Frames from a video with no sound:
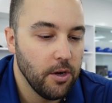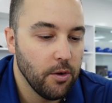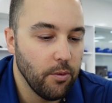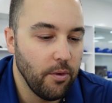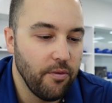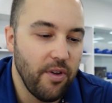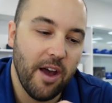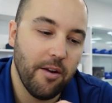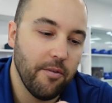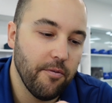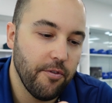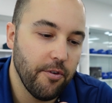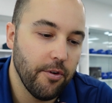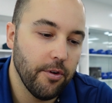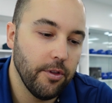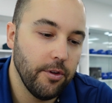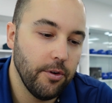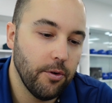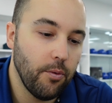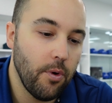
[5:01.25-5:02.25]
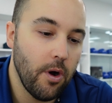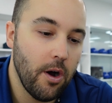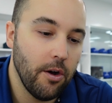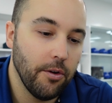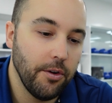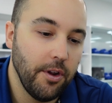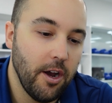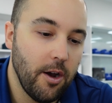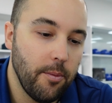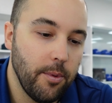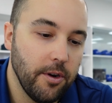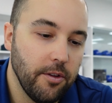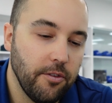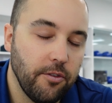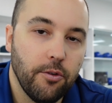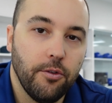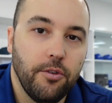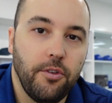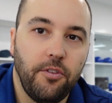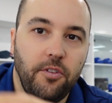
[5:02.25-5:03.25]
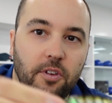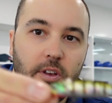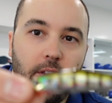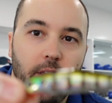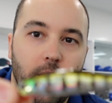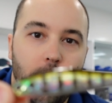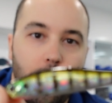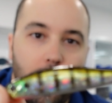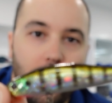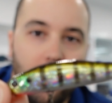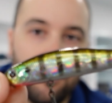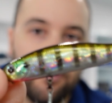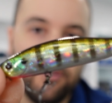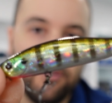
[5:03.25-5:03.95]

We've had them for a little while now, but it's good to see them back on